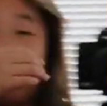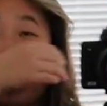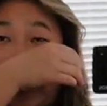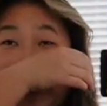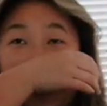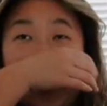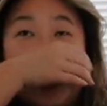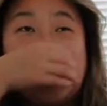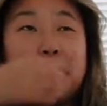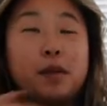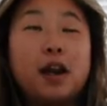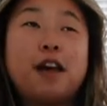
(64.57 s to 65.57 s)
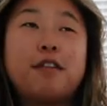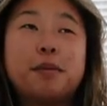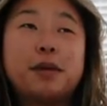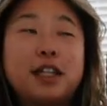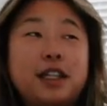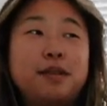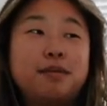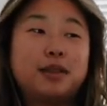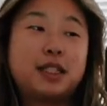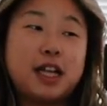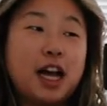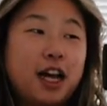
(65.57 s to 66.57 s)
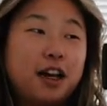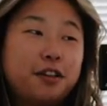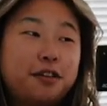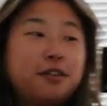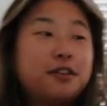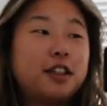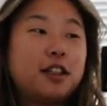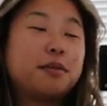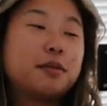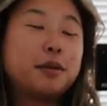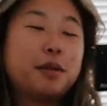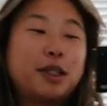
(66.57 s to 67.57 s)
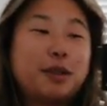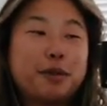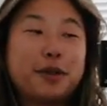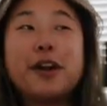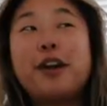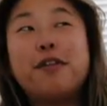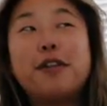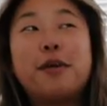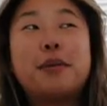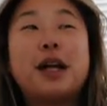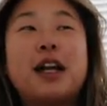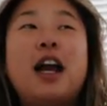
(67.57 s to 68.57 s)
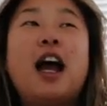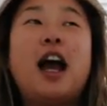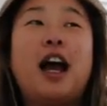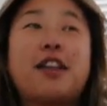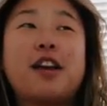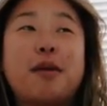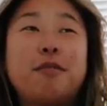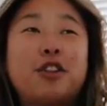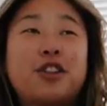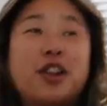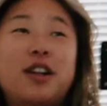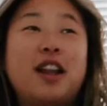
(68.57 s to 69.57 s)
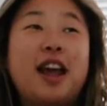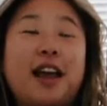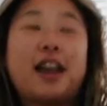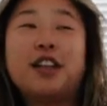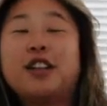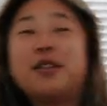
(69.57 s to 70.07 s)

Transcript: Like, I'm going to have all my stuff and I'm gonna be super grateful, but I think I'm just gonna like